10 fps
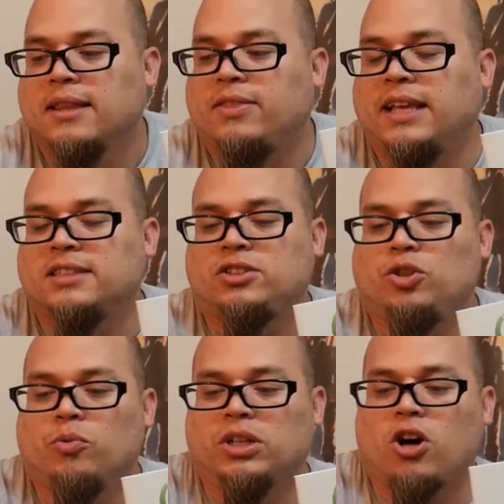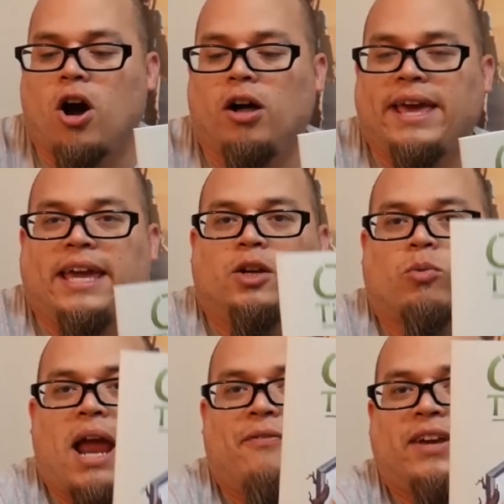This you would call a
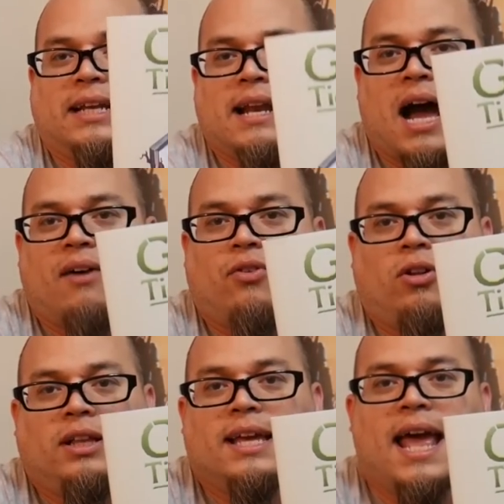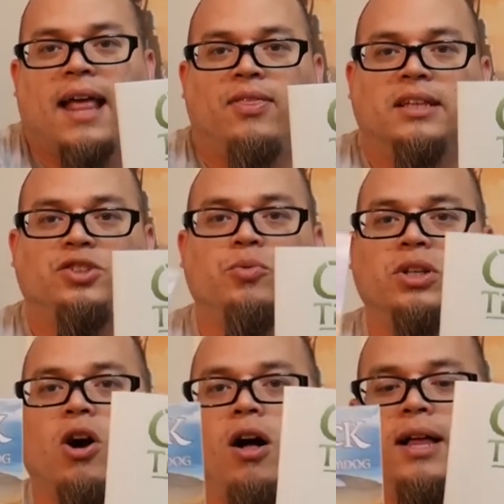graphic novel, and this you
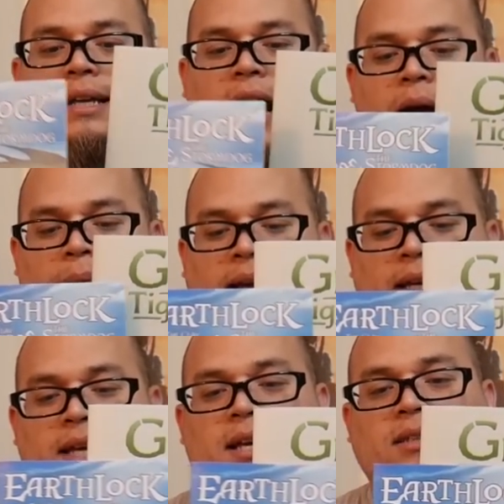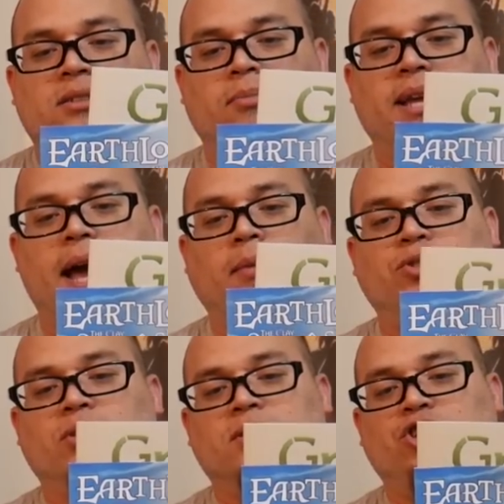would call a comic.
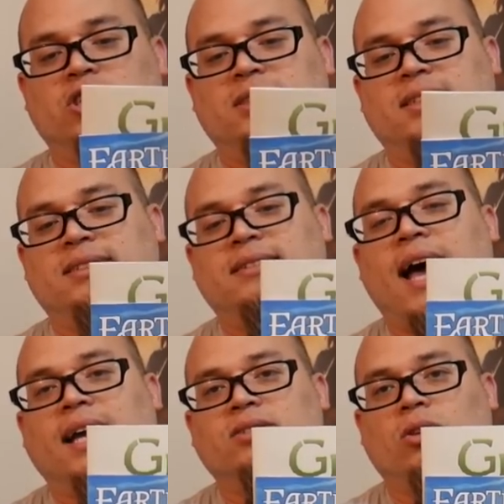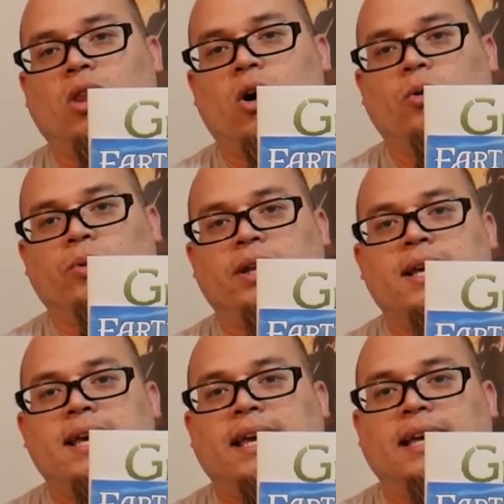Sometimes just the size alone
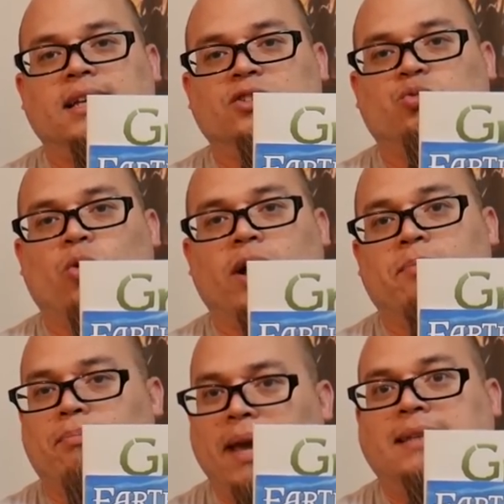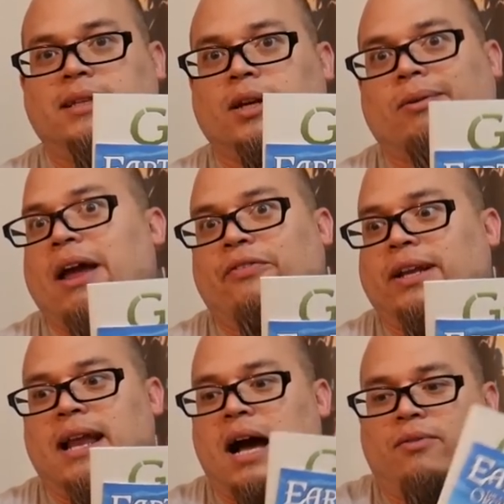is what makes it a
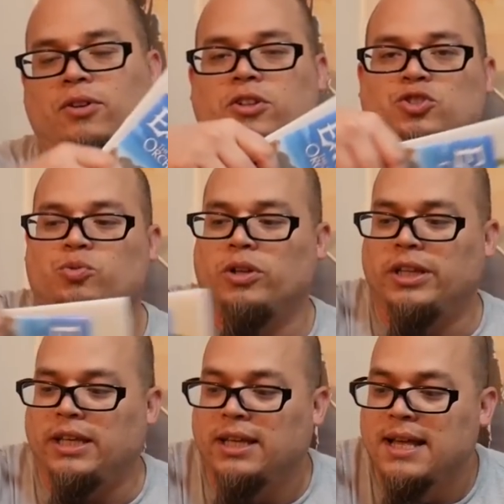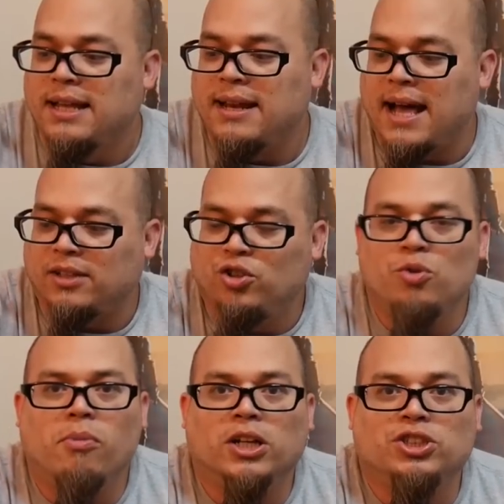graphic novel. There's really not
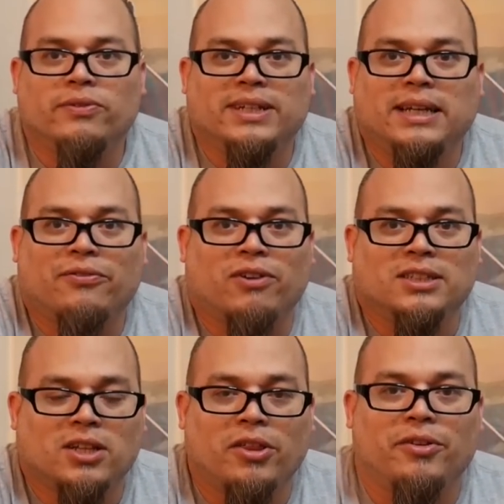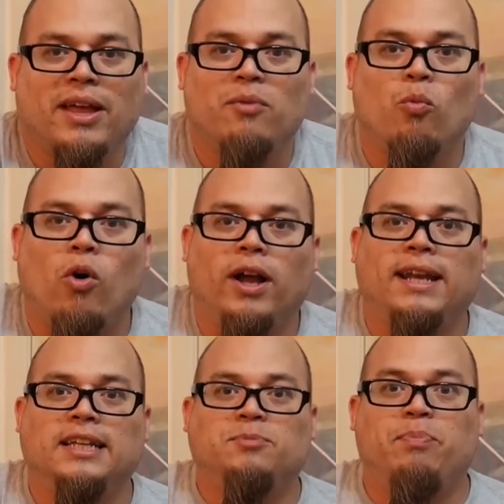too much of a difference other than
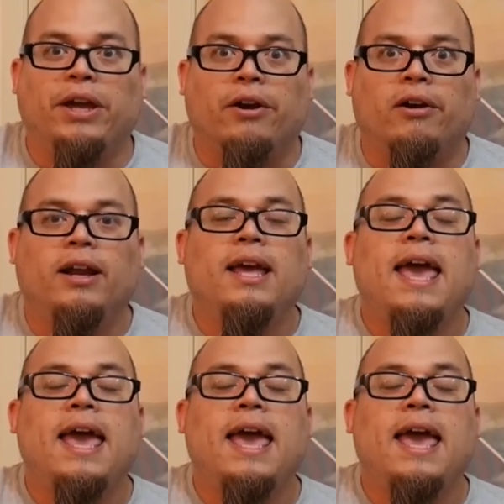one is bigger